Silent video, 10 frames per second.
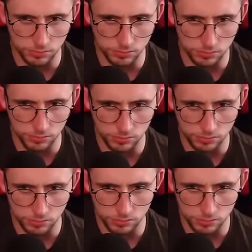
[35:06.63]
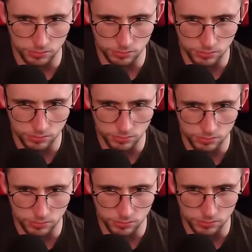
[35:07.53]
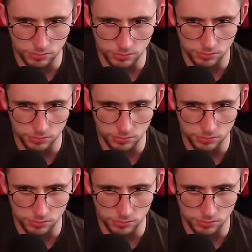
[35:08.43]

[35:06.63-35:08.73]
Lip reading: No one is speaking in this clip.